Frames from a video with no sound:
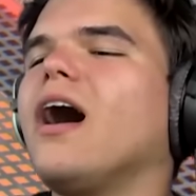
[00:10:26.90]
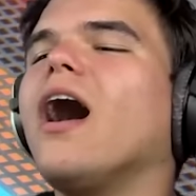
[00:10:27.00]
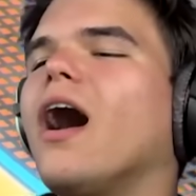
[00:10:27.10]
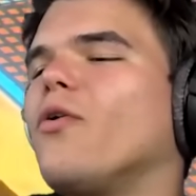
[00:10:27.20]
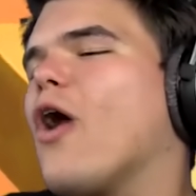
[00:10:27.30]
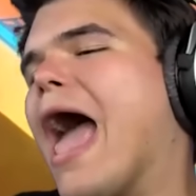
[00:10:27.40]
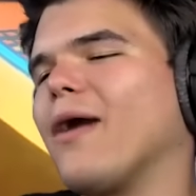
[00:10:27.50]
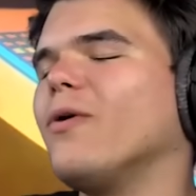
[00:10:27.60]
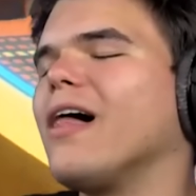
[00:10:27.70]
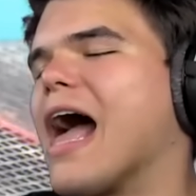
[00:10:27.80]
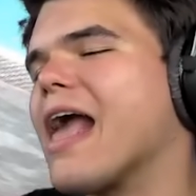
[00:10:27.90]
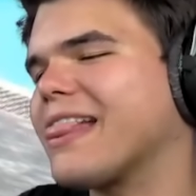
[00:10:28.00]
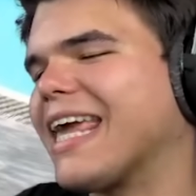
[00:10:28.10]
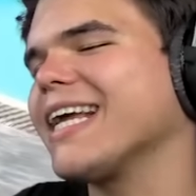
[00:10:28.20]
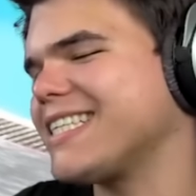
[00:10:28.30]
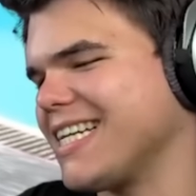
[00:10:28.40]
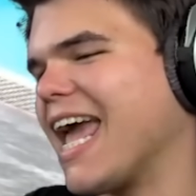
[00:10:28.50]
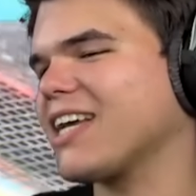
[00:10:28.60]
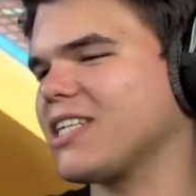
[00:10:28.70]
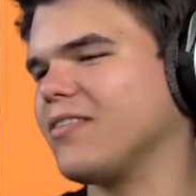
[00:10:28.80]
No, all right. Well, I think it's an
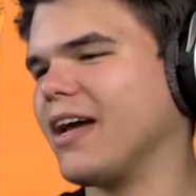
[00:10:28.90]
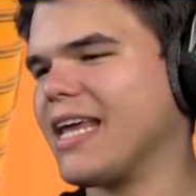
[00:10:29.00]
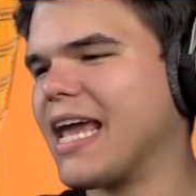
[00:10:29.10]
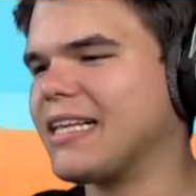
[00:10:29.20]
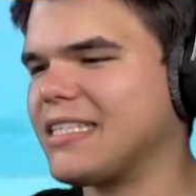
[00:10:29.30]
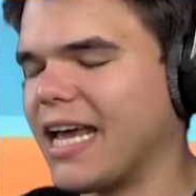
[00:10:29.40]
extra one. He gets an